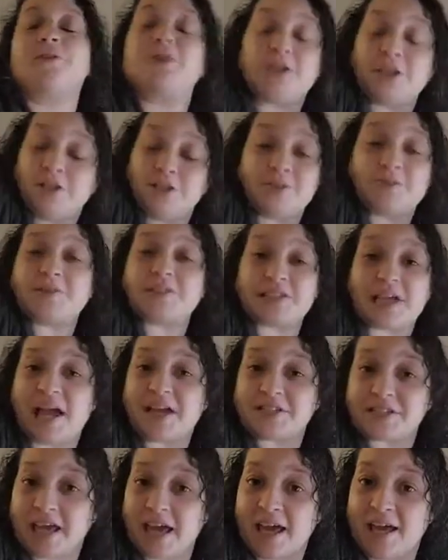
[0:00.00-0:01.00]
We're going to do a
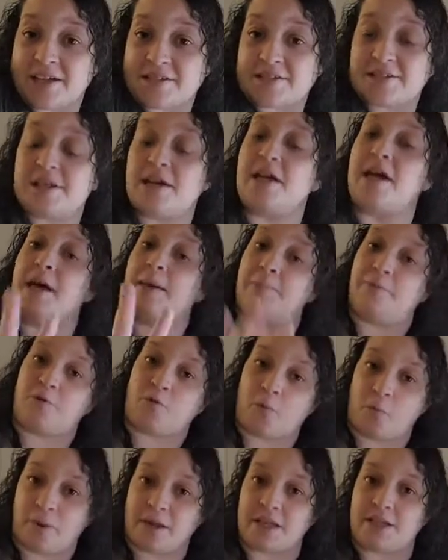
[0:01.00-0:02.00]
Stashcast.
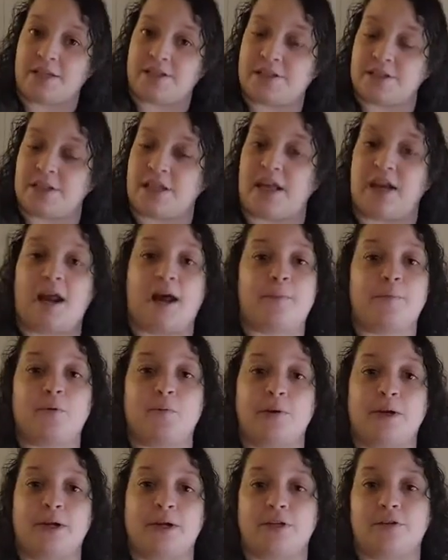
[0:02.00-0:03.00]
Before we get into that, I'm
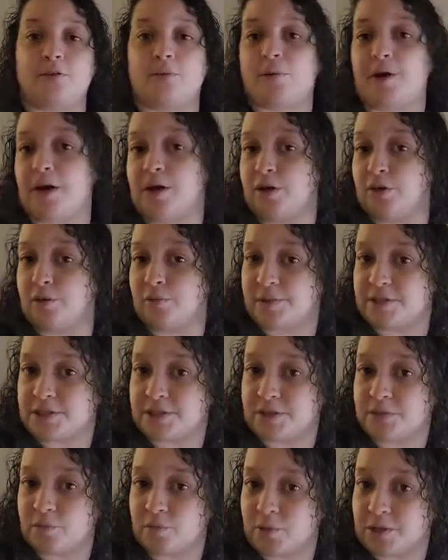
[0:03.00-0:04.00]
Aradia, your
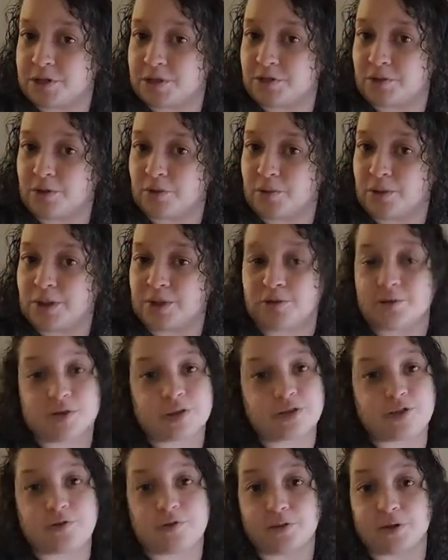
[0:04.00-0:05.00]
resident witch and
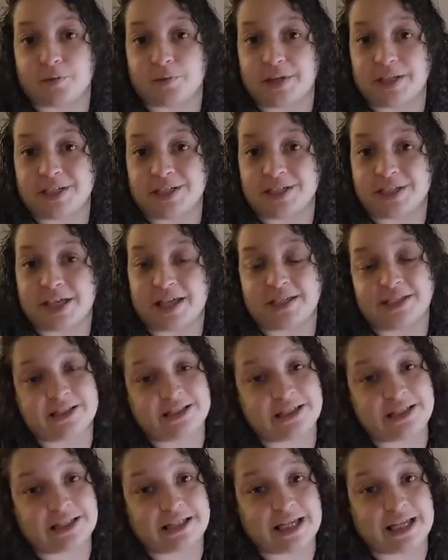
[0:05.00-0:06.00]
creatrix over to Aradia's Hand
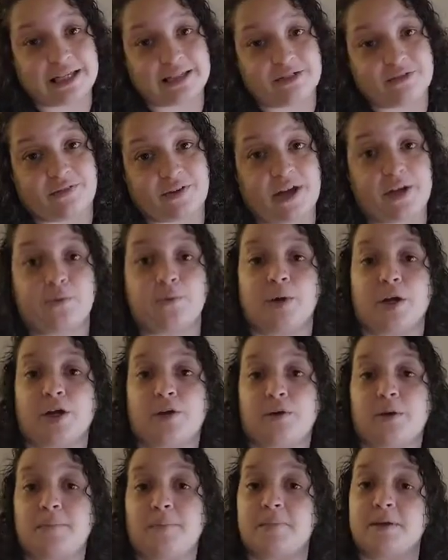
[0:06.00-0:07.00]
and Today's Divine, where I
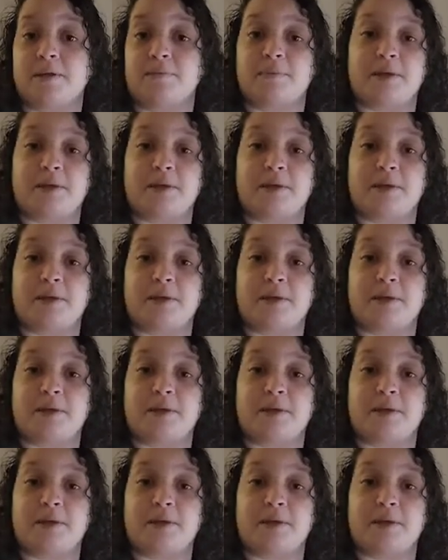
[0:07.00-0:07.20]
create myth,